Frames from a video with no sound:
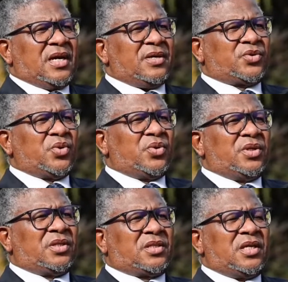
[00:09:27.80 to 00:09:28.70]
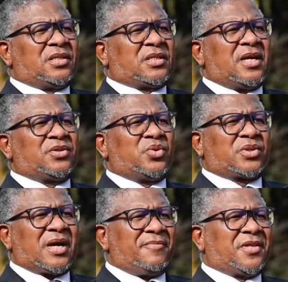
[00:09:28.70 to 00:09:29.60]
So it tells you
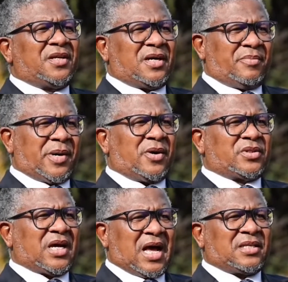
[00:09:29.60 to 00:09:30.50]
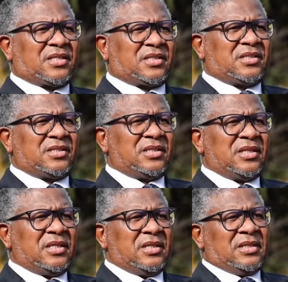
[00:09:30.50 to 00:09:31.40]
something about us,
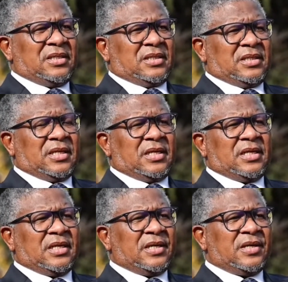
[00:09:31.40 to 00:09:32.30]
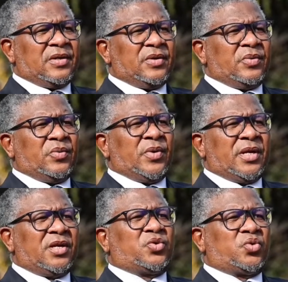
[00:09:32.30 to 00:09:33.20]
and we
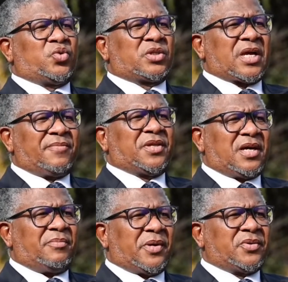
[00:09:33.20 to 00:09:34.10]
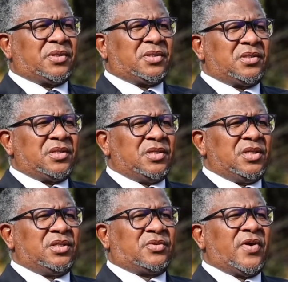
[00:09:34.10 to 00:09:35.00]
need to do something about it.
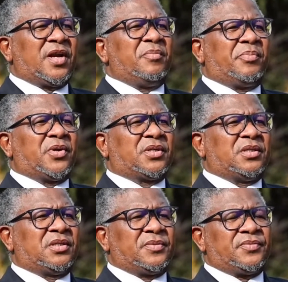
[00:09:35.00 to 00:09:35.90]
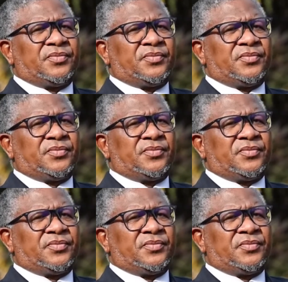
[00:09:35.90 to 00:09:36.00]
It's very important.